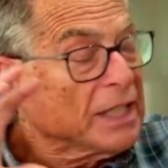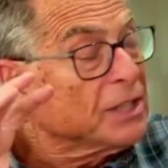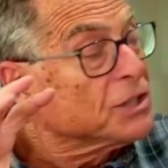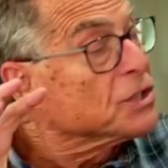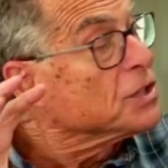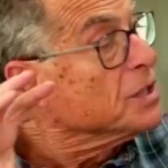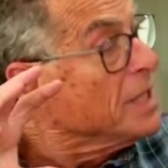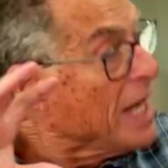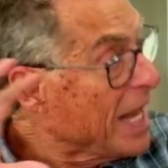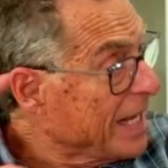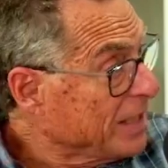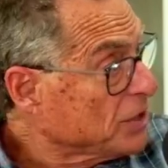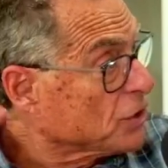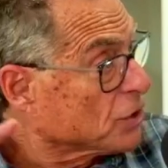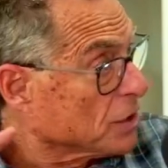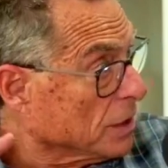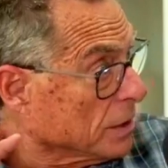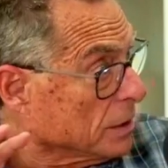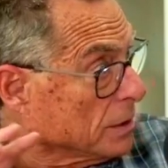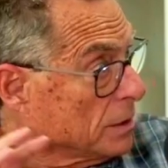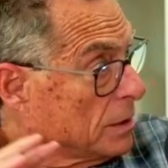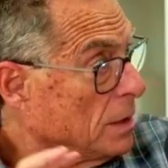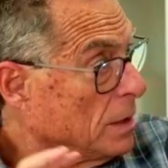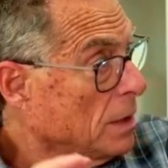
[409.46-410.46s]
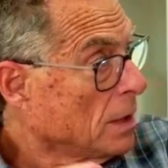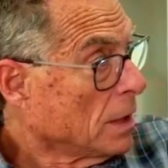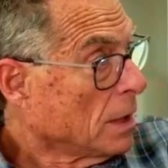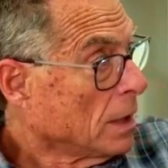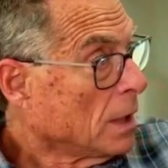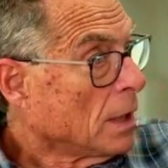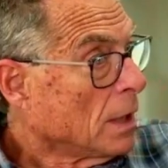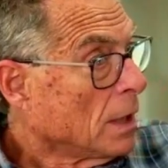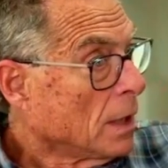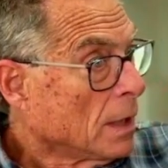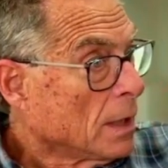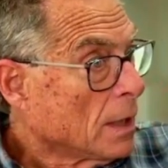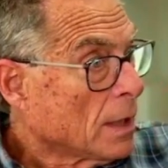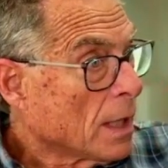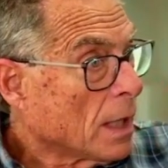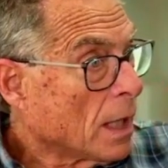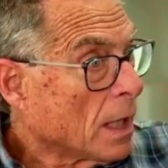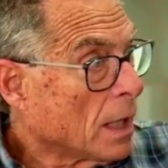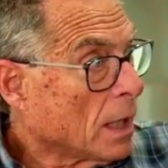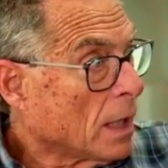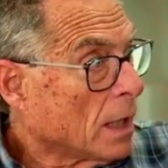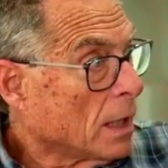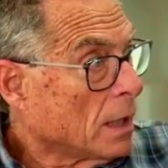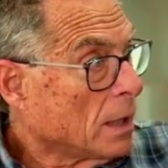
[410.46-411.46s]
nation
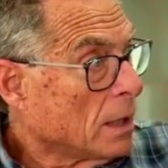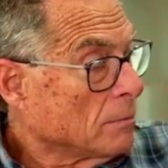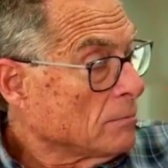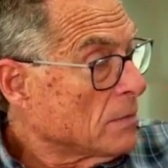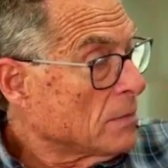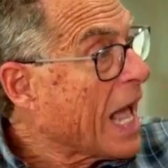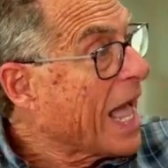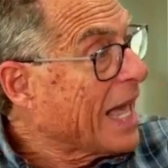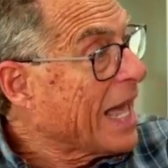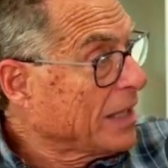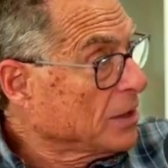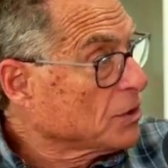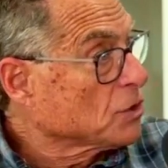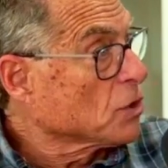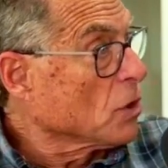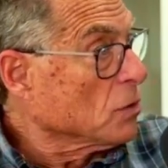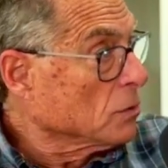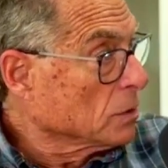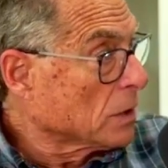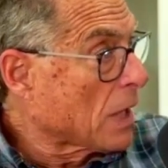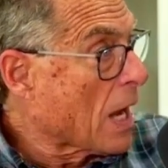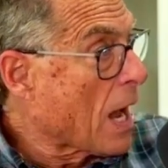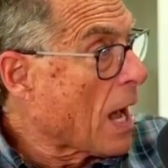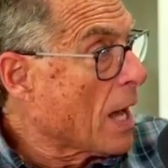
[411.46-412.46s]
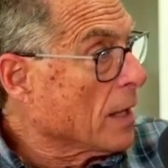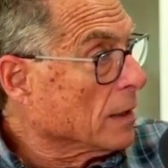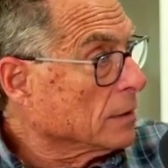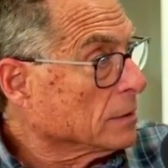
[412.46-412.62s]
had its own god,